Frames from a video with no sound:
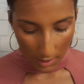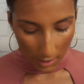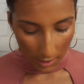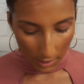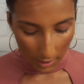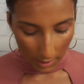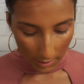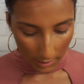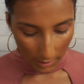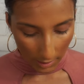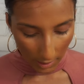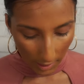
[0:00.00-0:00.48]

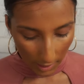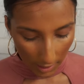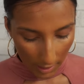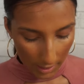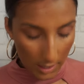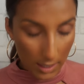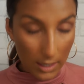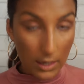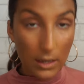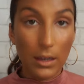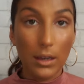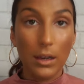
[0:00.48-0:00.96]
And
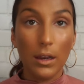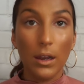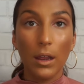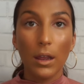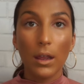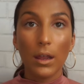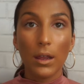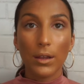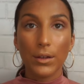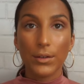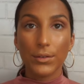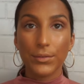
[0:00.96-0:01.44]
then
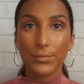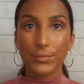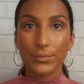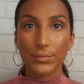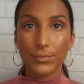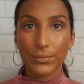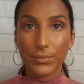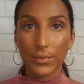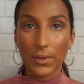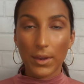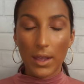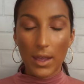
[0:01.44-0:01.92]

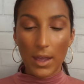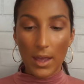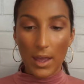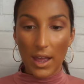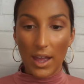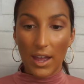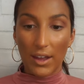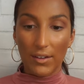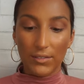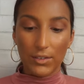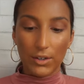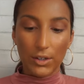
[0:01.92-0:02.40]

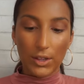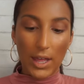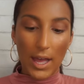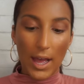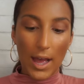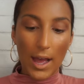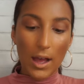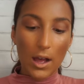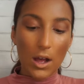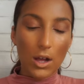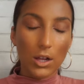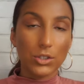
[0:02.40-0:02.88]
after
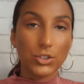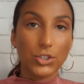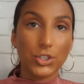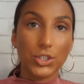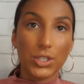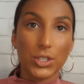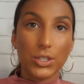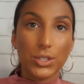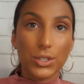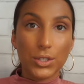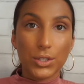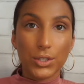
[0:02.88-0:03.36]
that I'll
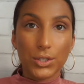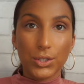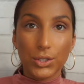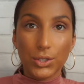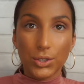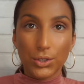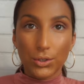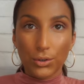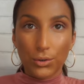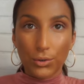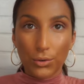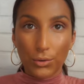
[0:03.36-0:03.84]
just
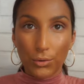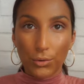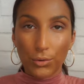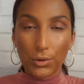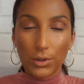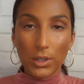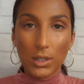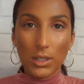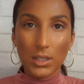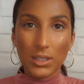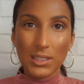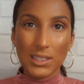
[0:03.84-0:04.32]
do,
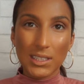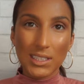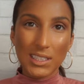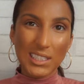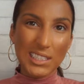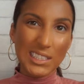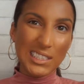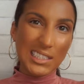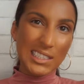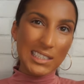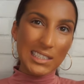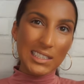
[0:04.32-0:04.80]

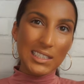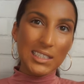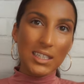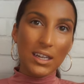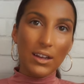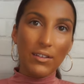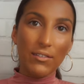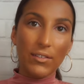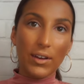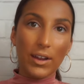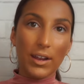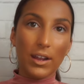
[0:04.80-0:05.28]

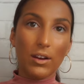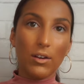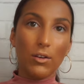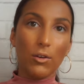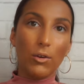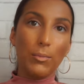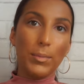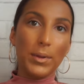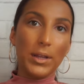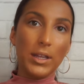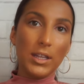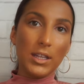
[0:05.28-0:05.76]
if I can
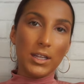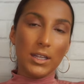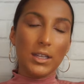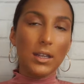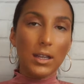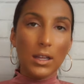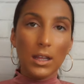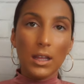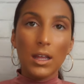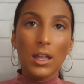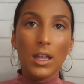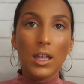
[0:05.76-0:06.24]
open,
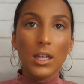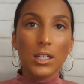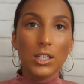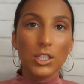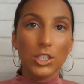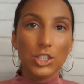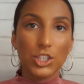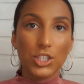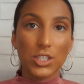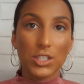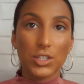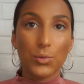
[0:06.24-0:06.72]

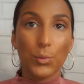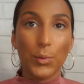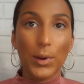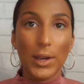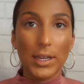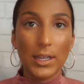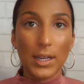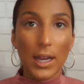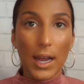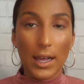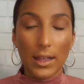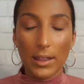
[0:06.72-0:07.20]
just
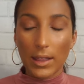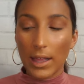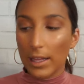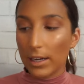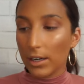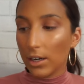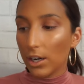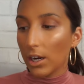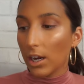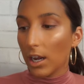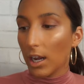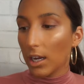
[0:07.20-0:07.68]
winged
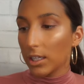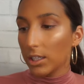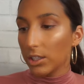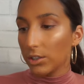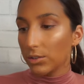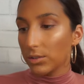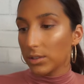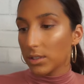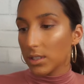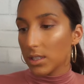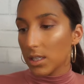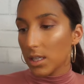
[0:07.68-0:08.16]
eyeliner. I use